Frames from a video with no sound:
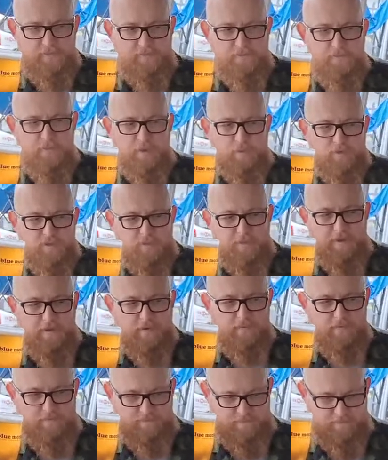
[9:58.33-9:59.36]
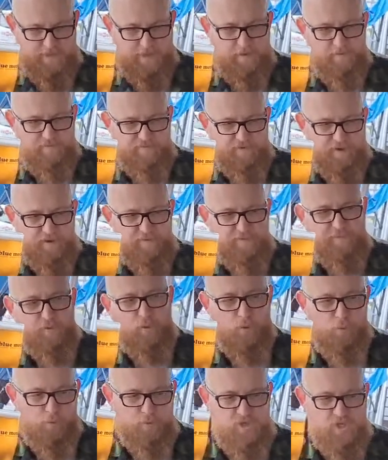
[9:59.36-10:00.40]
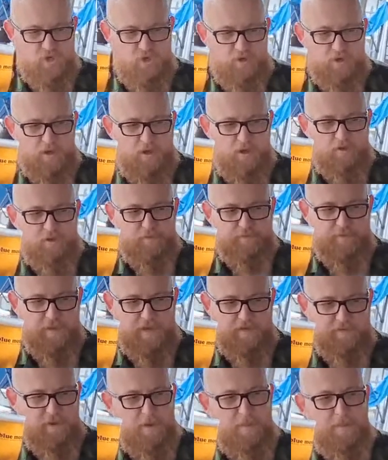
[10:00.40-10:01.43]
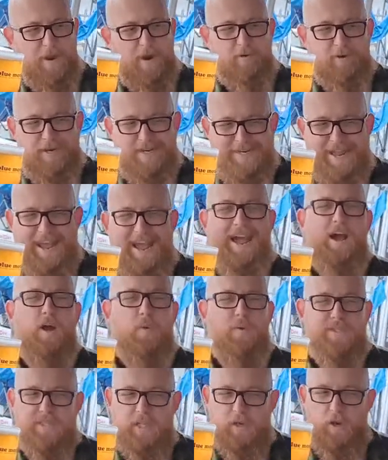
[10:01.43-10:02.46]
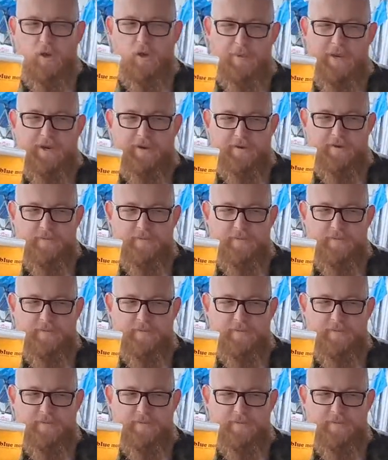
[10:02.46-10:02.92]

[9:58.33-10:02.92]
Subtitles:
but it was a bit that kind of floral young lager flavour. Yeah. Apparently now it's a lot better.